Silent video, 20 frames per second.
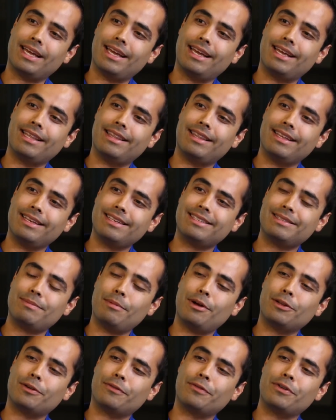and this
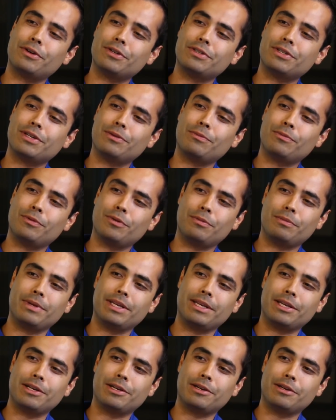smaller version will
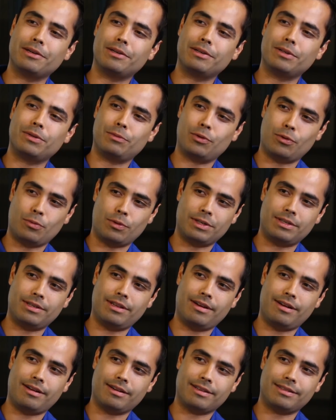be geared towards
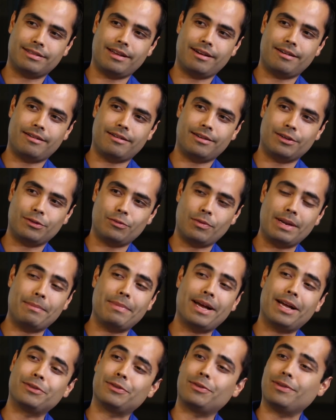dogs that are 20
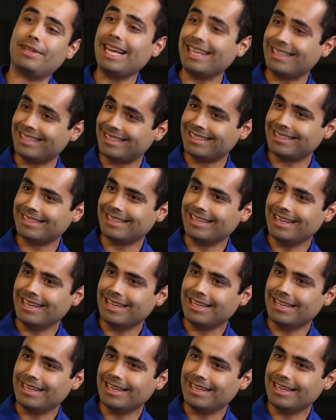pounds or less.